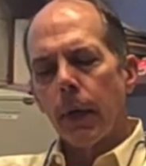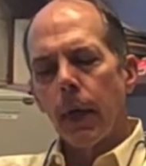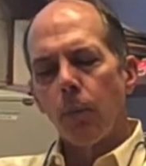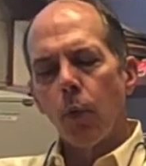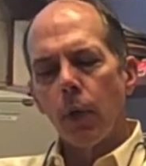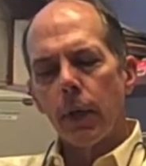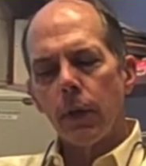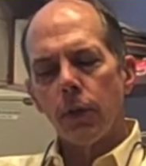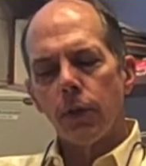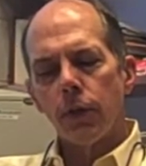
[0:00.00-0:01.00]
I'm
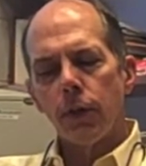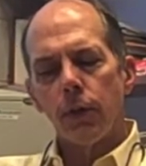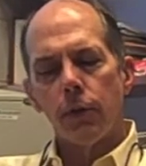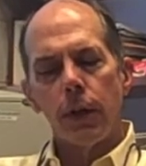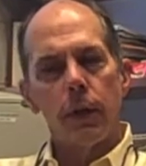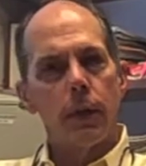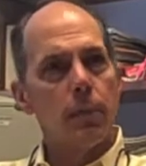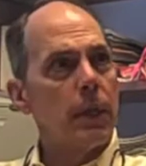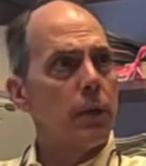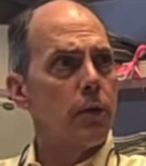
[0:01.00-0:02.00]
working to see if we can
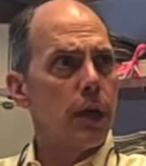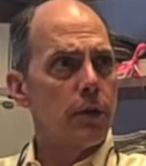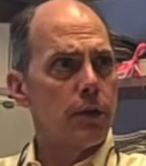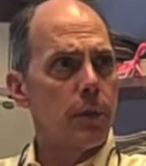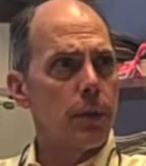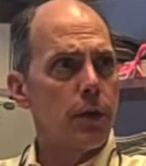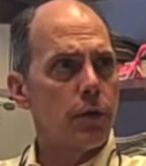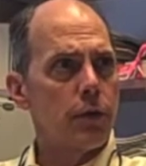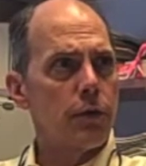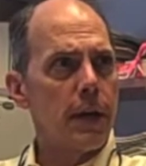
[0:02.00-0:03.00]
ameliorate some of
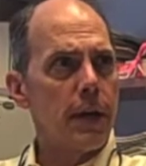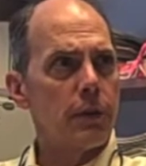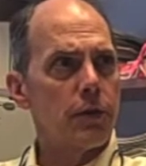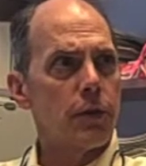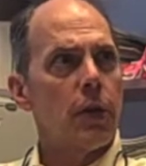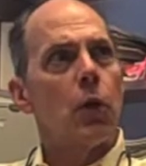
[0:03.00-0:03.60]
those effects,